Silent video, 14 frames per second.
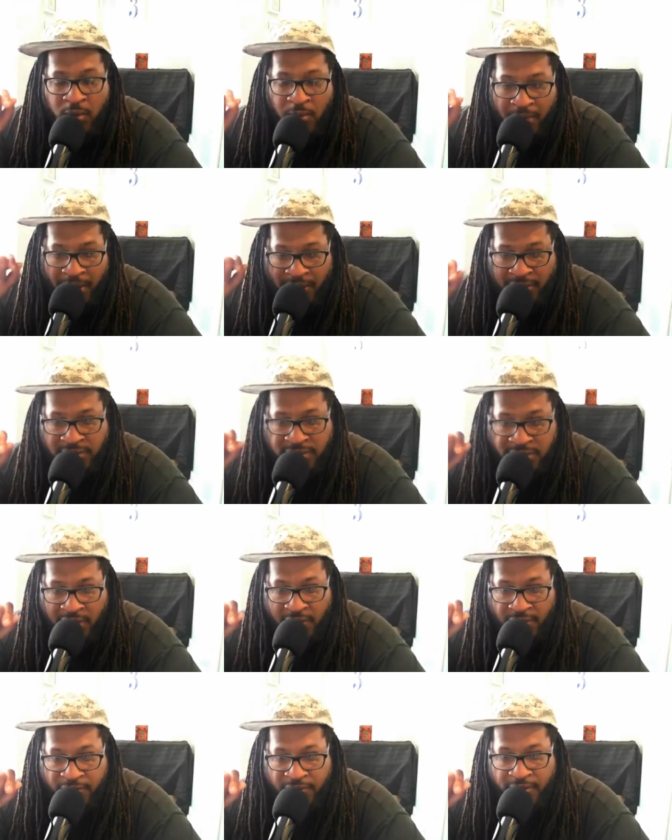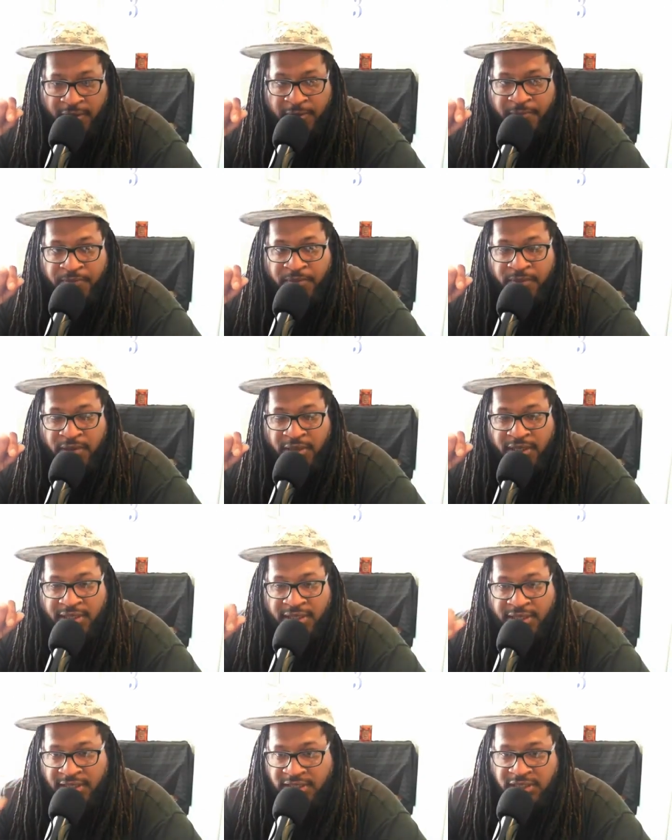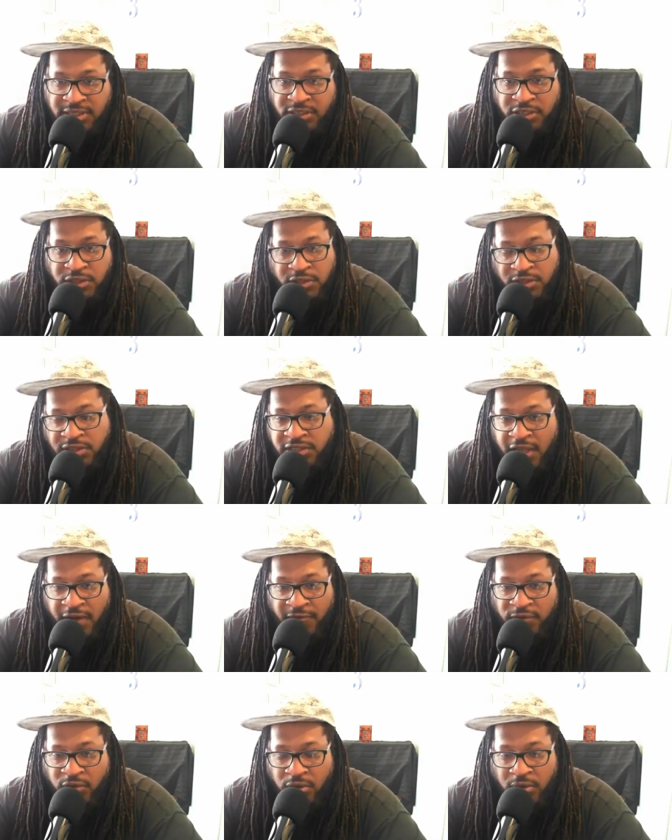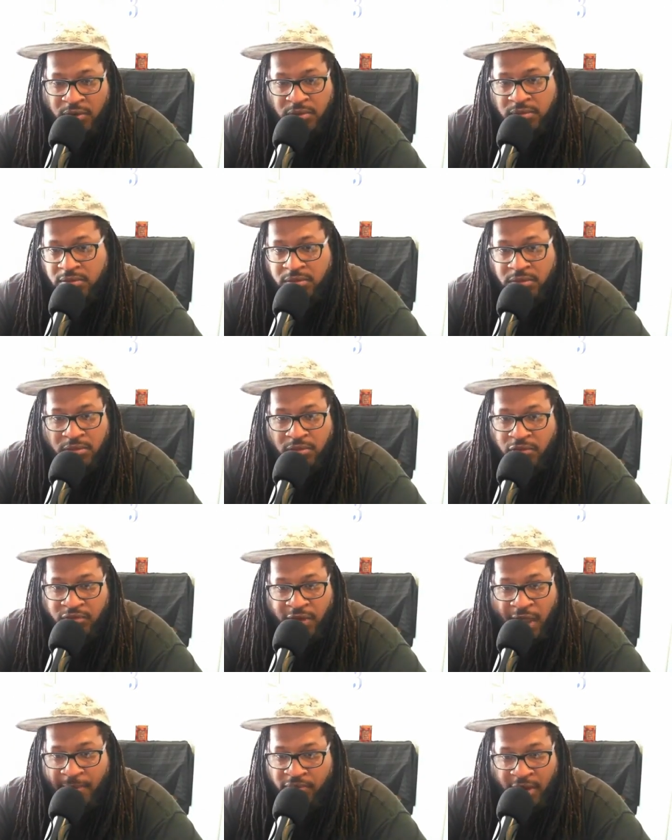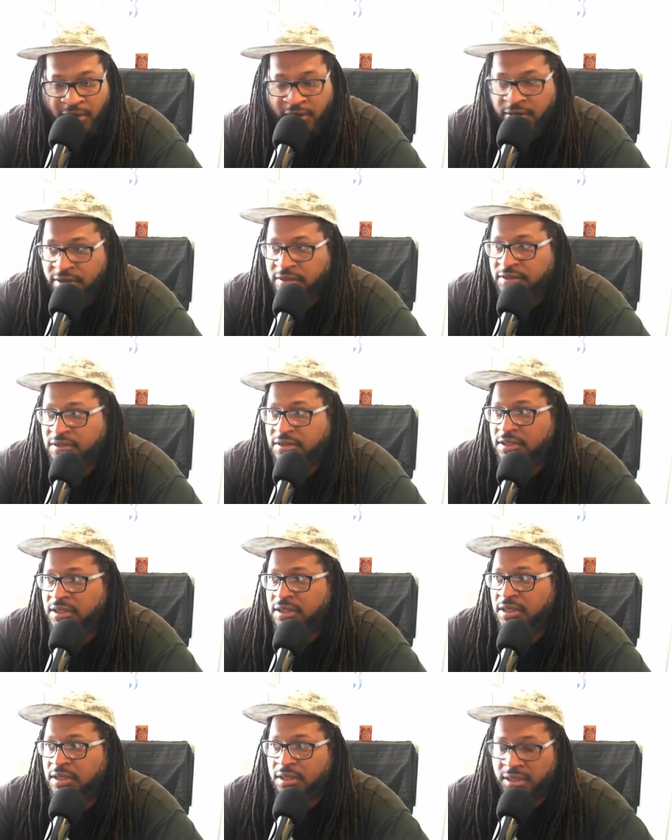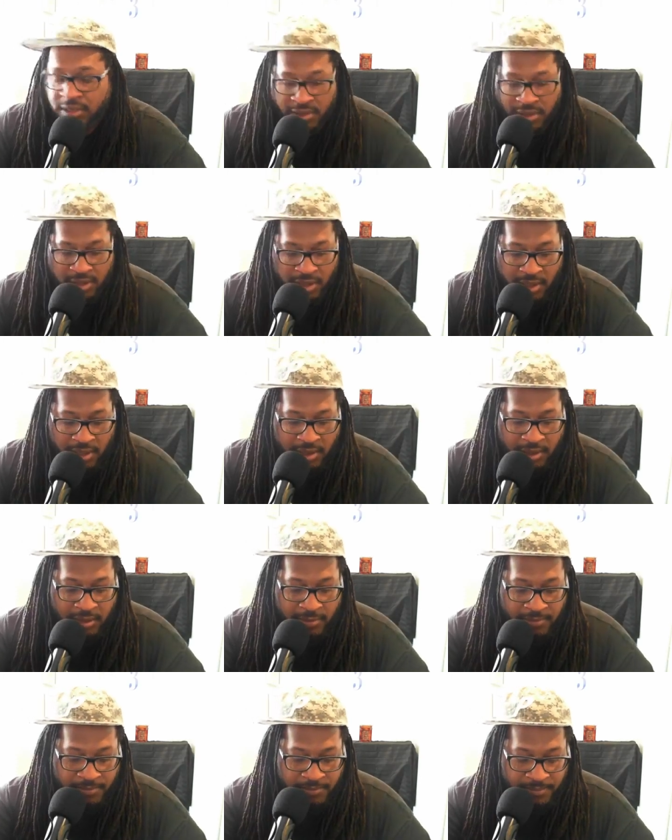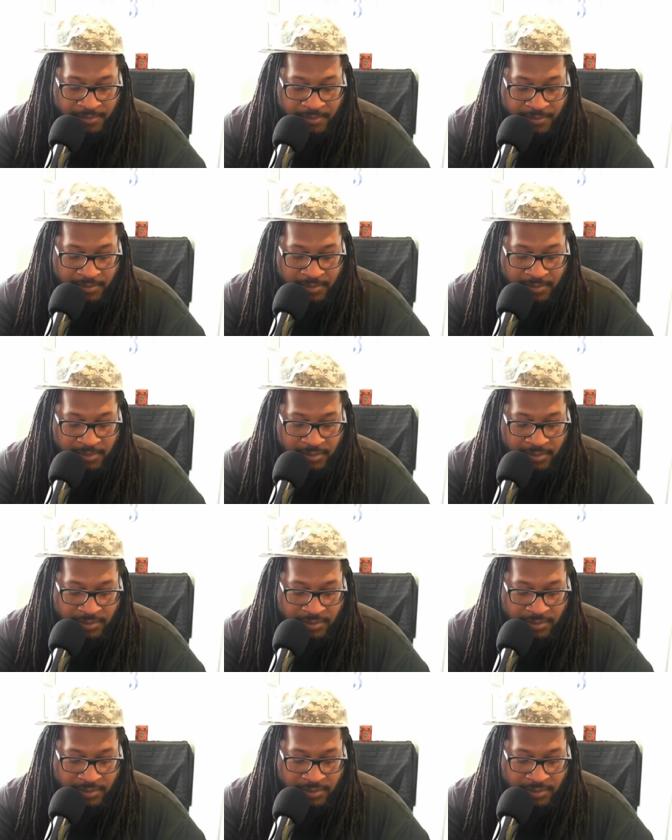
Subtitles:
home by yourself, listen to several rap records. Listen